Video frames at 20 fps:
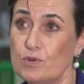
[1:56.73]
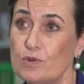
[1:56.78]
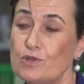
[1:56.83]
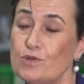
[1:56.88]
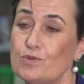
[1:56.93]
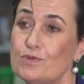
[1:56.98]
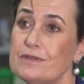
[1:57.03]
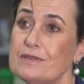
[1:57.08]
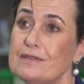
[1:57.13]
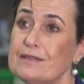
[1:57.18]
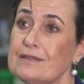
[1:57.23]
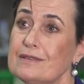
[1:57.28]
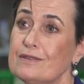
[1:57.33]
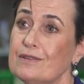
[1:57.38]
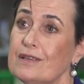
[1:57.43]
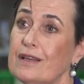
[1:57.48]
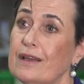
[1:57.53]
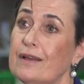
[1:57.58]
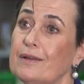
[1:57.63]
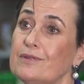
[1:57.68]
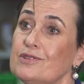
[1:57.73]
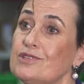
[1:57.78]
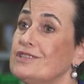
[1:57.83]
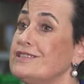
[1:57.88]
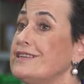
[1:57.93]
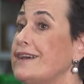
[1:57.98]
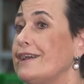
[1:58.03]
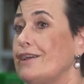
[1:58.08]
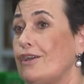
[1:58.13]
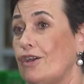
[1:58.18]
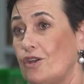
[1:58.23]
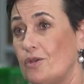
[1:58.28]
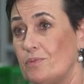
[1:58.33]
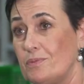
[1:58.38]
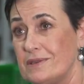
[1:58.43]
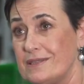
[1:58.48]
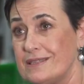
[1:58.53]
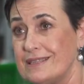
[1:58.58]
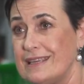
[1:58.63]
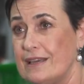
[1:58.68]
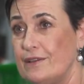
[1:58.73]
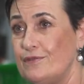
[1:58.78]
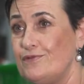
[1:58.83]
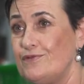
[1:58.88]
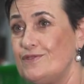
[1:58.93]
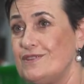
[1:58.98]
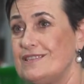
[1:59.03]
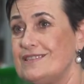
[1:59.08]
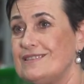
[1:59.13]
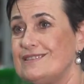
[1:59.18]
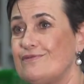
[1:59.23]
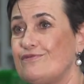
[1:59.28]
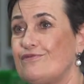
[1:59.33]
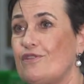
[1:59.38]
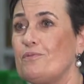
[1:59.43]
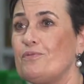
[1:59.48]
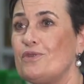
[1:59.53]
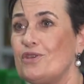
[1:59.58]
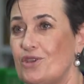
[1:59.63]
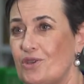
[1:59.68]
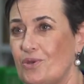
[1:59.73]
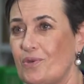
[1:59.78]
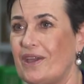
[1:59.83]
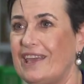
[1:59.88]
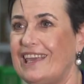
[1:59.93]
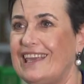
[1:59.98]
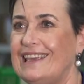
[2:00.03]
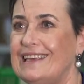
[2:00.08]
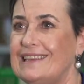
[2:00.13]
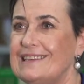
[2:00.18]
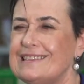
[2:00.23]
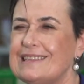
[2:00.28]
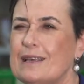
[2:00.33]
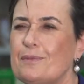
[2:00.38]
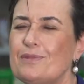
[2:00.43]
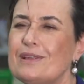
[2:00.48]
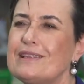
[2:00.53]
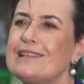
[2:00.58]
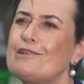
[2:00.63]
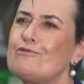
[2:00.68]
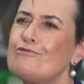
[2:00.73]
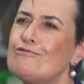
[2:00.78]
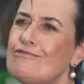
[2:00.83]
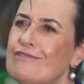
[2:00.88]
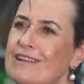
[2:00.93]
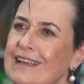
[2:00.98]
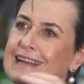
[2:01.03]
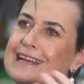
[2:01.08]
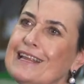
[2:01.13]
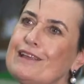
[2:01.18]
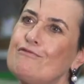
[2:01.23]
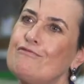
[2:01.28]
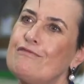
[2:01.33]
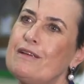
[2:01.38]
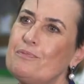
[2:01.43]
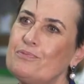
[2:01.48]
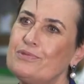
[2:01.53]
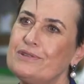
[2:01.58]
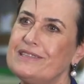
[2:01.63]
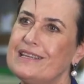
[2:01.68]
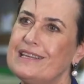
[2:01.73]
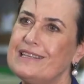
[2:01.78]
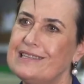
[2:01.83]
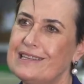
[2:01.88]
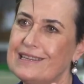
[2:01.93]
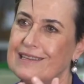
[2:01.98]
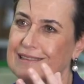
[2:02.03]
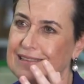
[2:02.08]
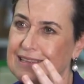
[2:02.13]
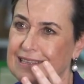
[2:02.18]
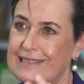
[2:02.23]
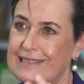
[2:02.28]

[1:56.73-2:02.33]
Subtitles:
which was to take home as gifts from the UAE, something that really represented the